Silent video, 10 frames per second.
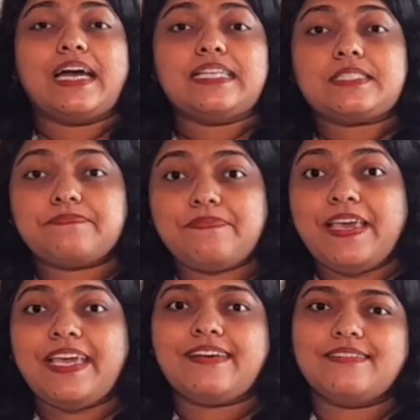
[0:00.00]

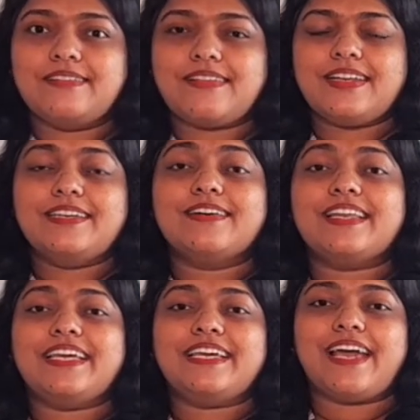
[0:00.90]
speak
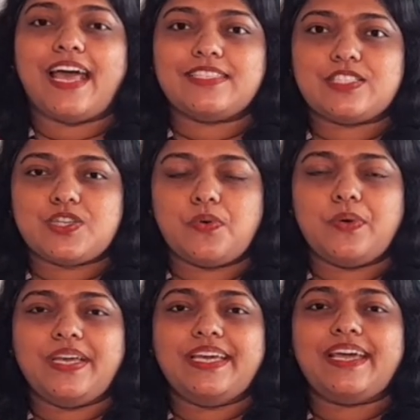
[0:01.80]
clearly and
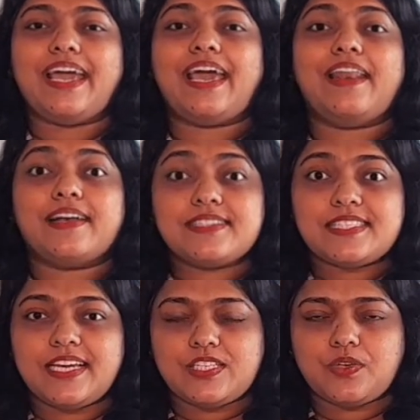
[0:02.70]
slowly,
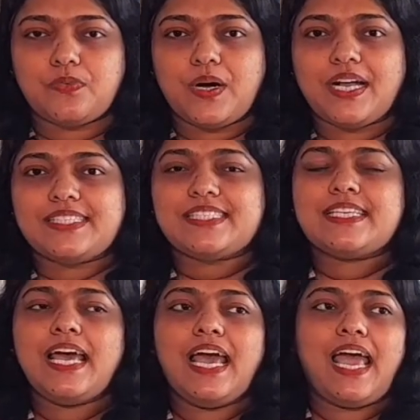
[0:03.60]
enunciate your words,
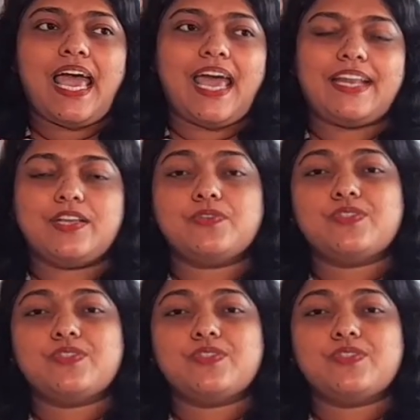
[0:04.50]
and